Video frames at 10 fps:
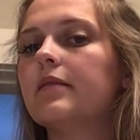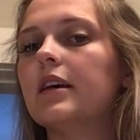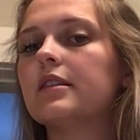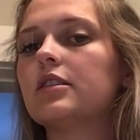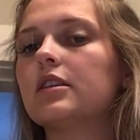
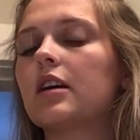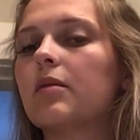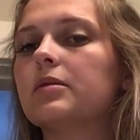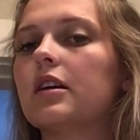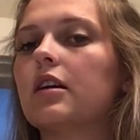this just
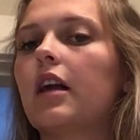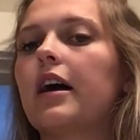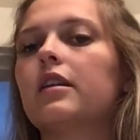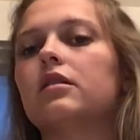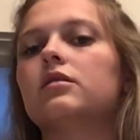helps it
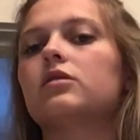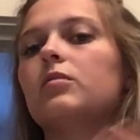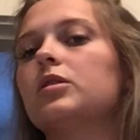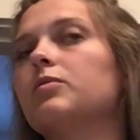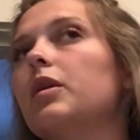glide so
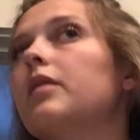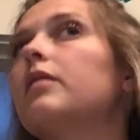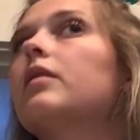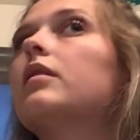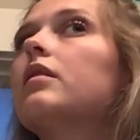much more.
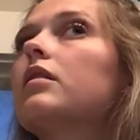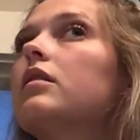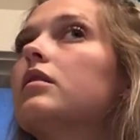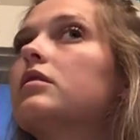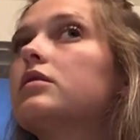
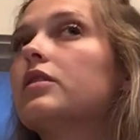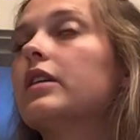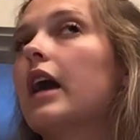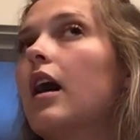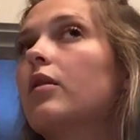So
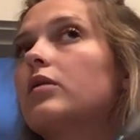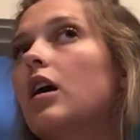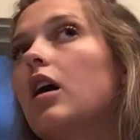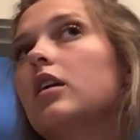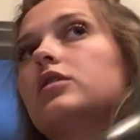now
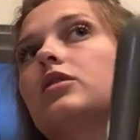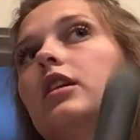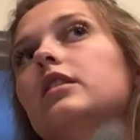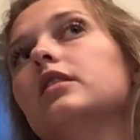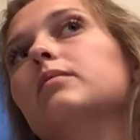we're on to
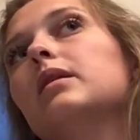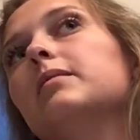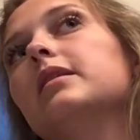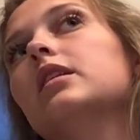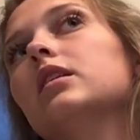our little
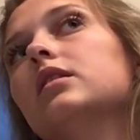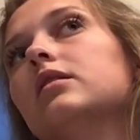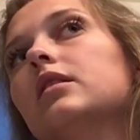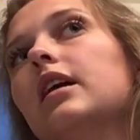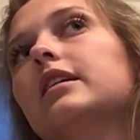baby
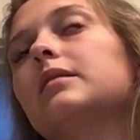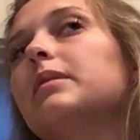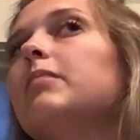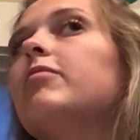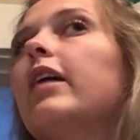
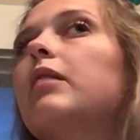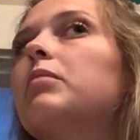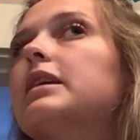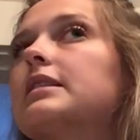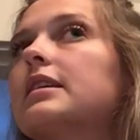fine
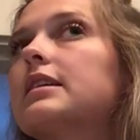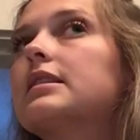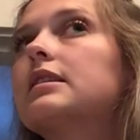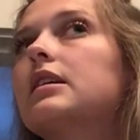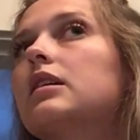
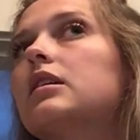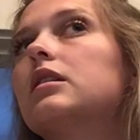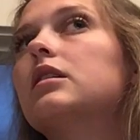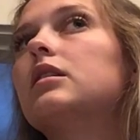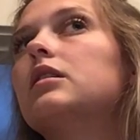pieces.
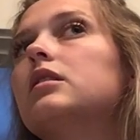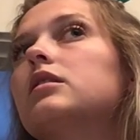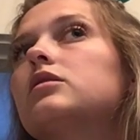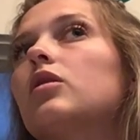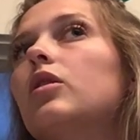
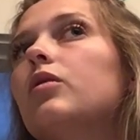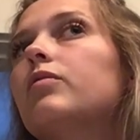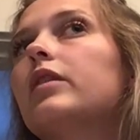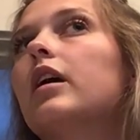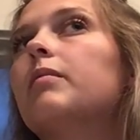So
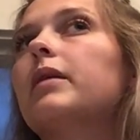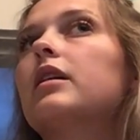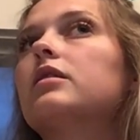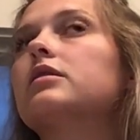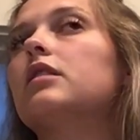hopefully our
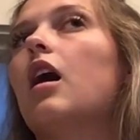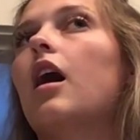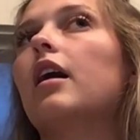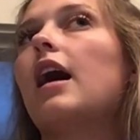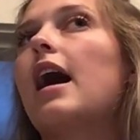barrel's
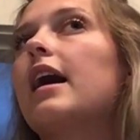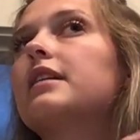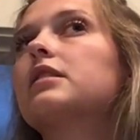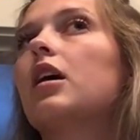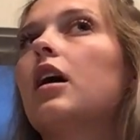not
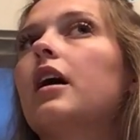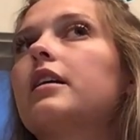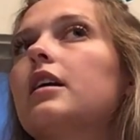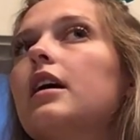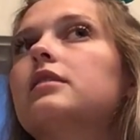as
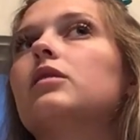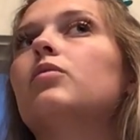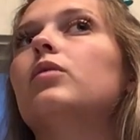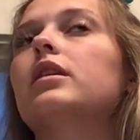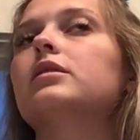hot as it
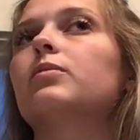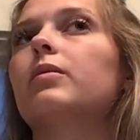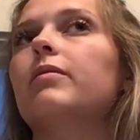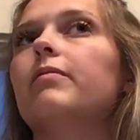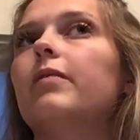was
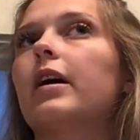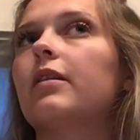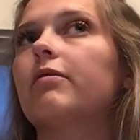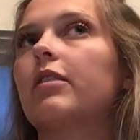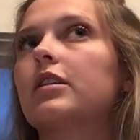when we
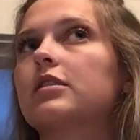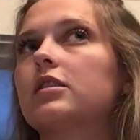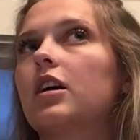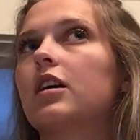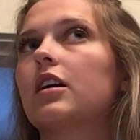very first
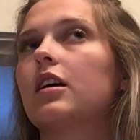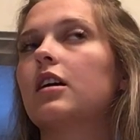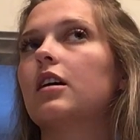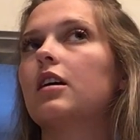started.